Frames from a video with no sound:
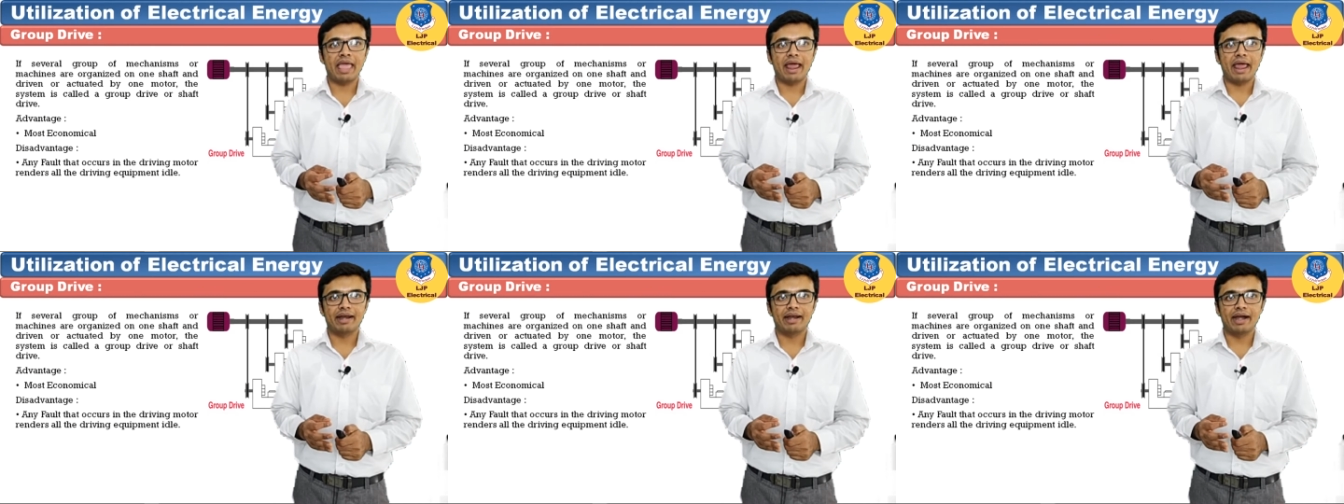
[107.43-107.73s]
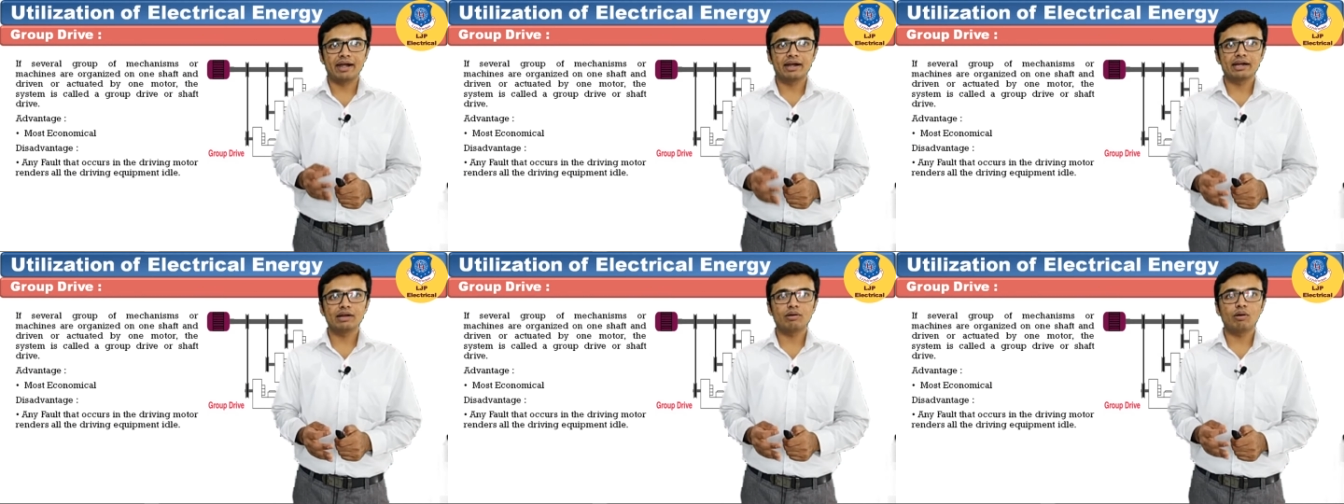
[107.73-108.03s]

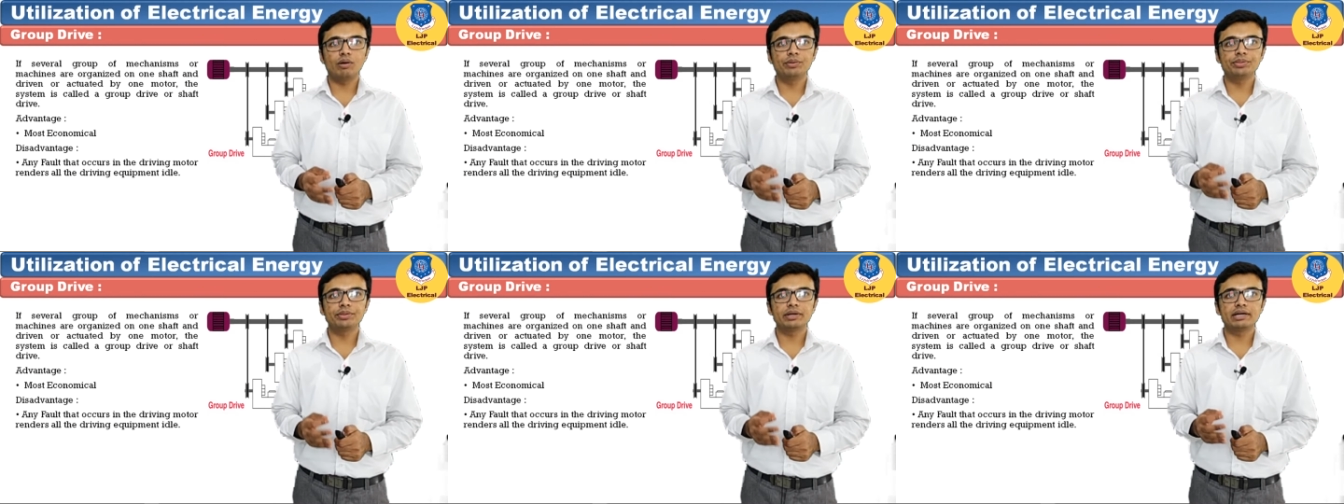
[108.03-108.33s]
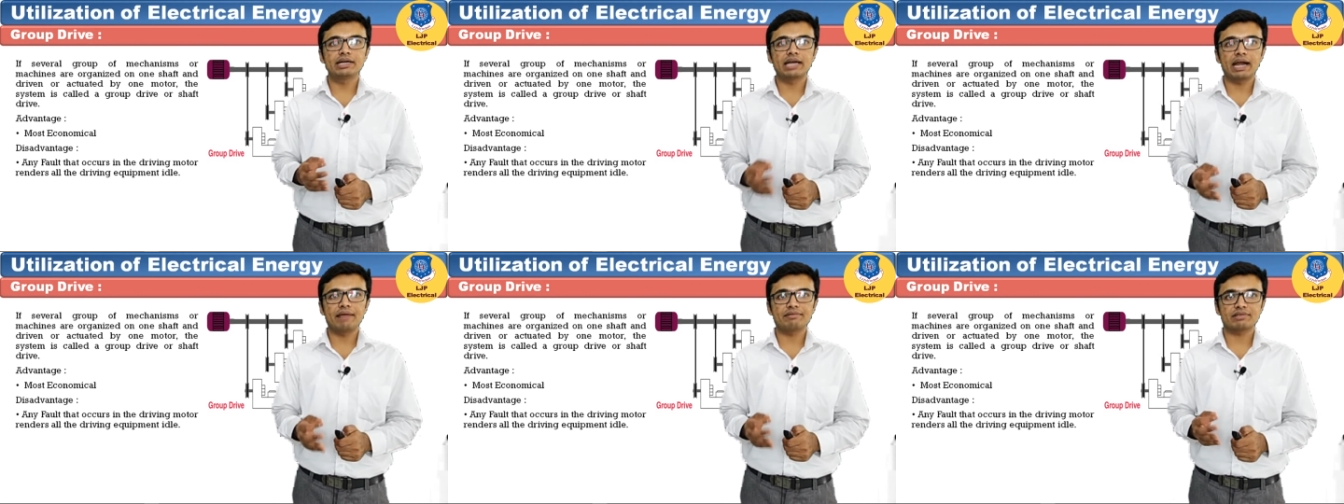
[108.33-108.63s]
rendering on the
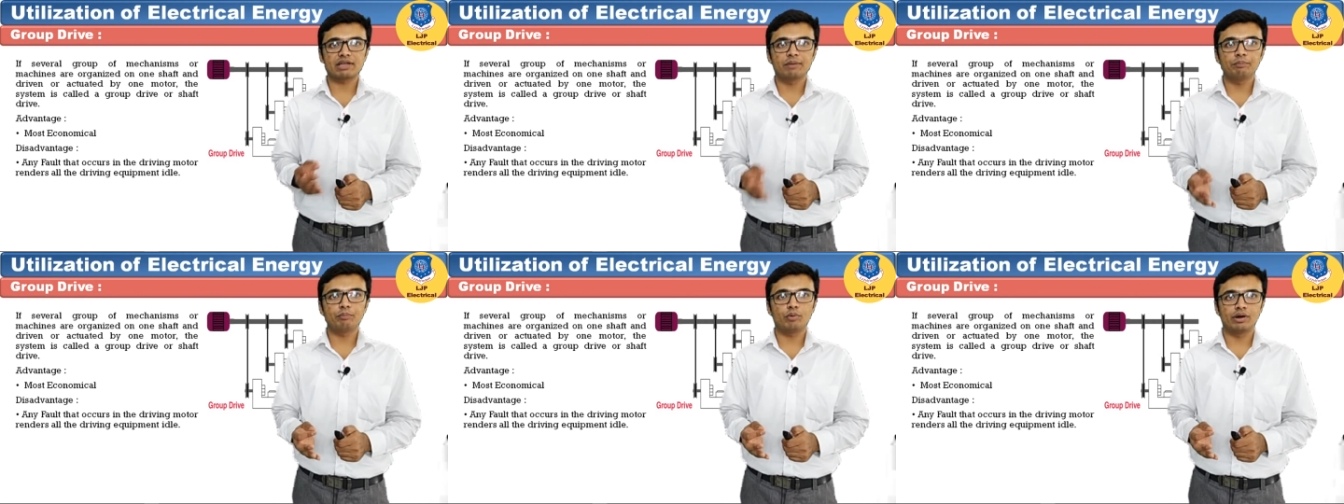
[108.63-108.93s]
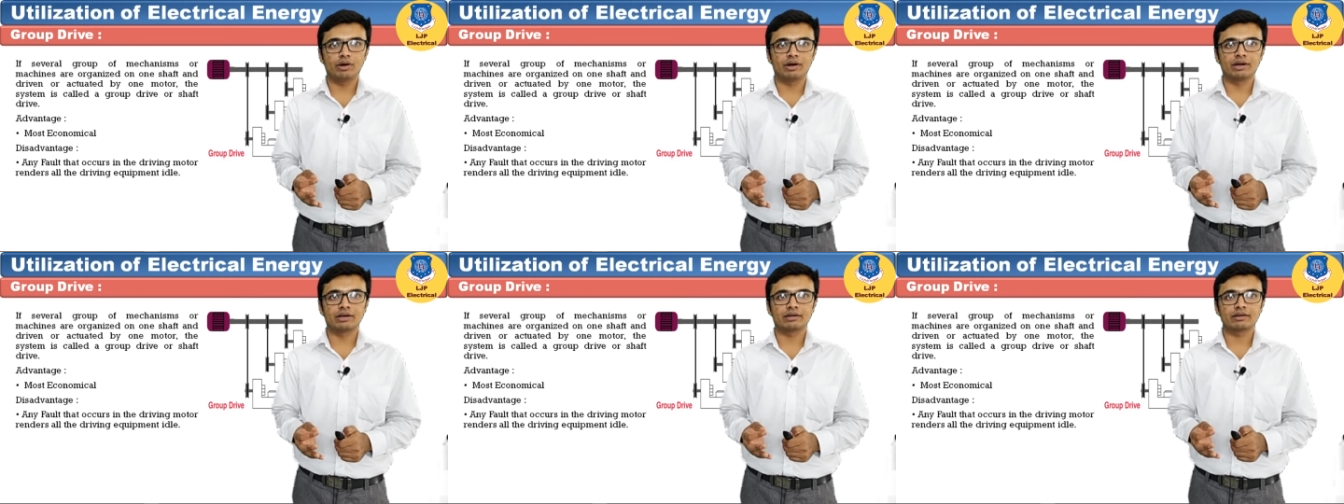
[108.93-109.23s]
drive
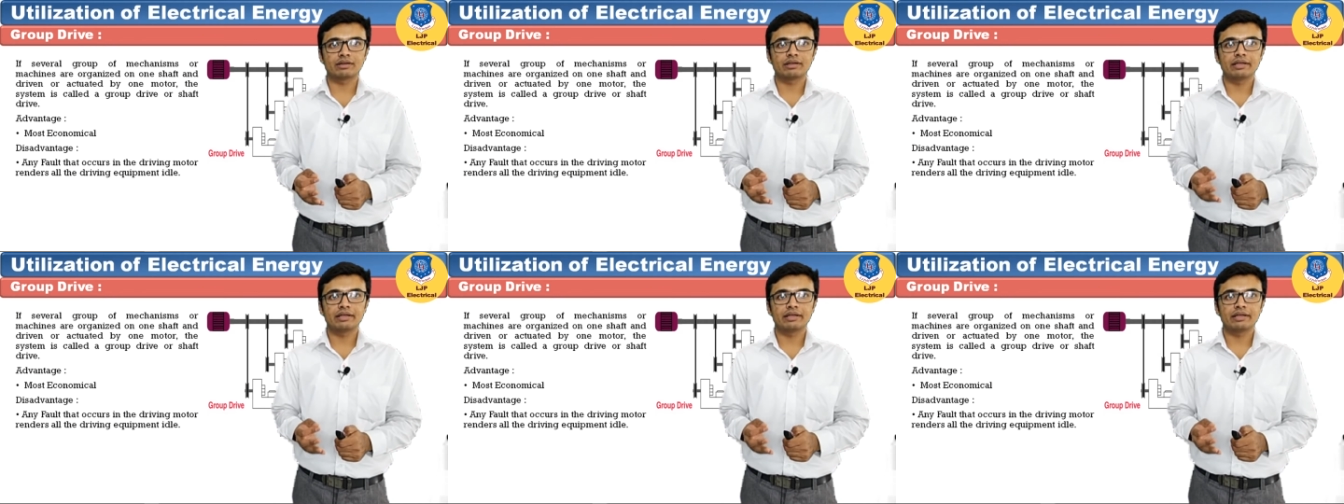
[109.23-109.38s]
component